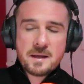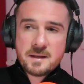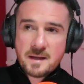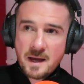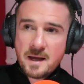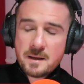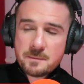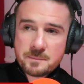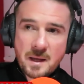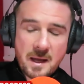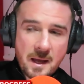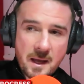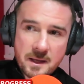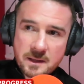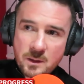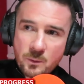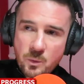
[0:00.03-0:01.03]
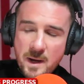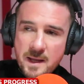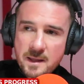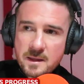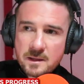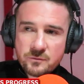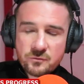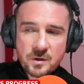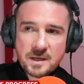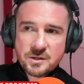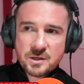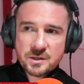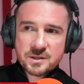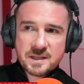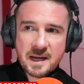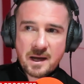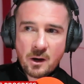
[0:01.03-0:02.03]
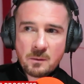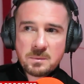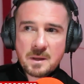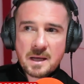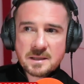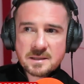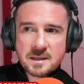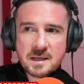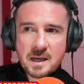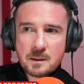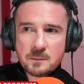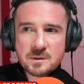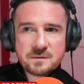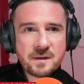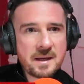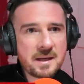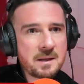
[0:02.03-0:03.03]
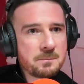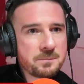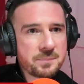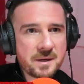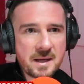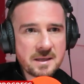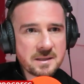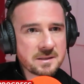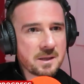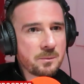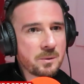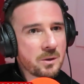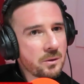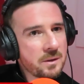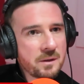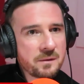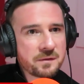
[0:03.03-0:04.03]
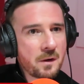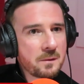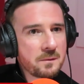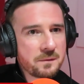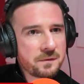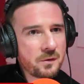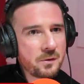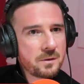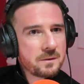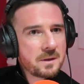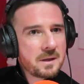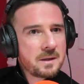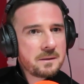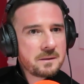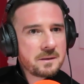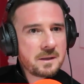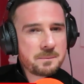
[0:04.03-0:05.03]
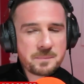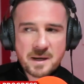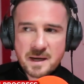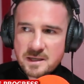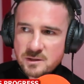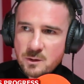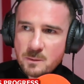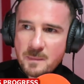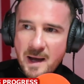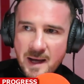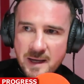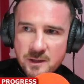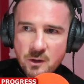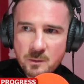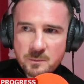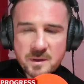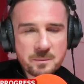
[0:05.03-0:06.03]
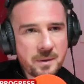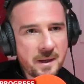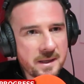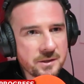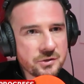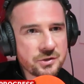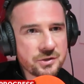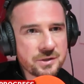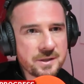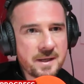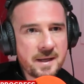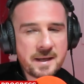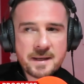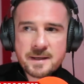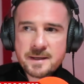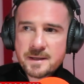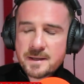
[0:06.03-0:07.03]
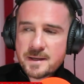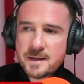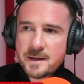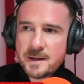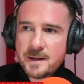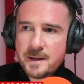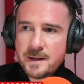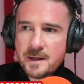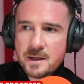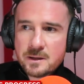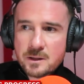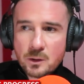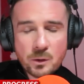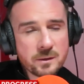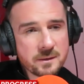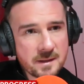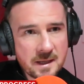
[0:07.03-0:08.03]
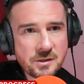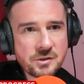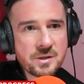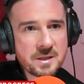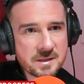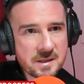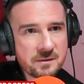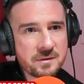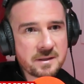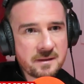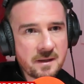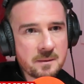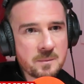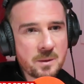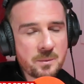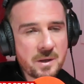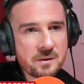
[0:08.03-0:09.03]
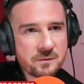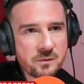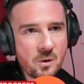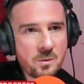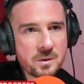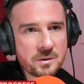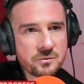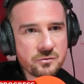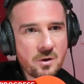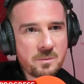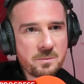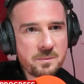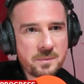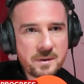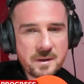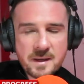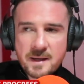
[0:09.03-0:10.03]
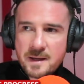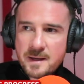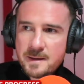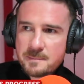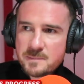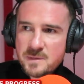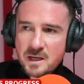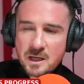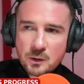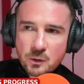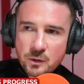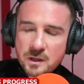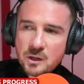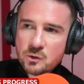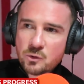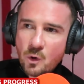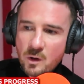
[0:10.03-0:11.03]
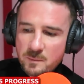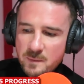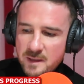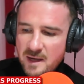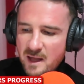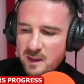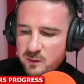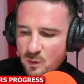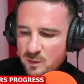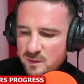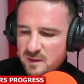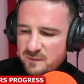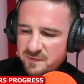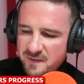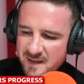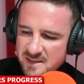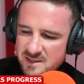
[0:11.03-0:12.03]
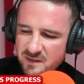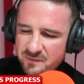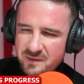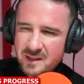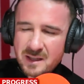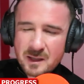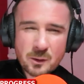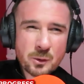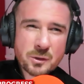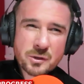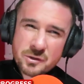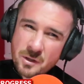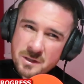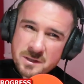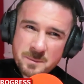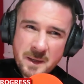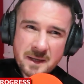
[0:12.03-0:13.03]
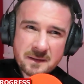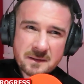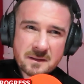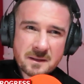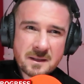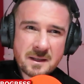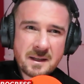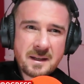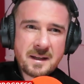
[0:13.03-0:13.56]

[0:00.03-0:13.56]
Yeah, and the way that Rangers set up last night, I was very impressed. They were on the front foot. They pressed them high up the pitch, and they looked dangerous every time they went forward, Rob. You can look at Dortmund. I thought defensively they looked suspect.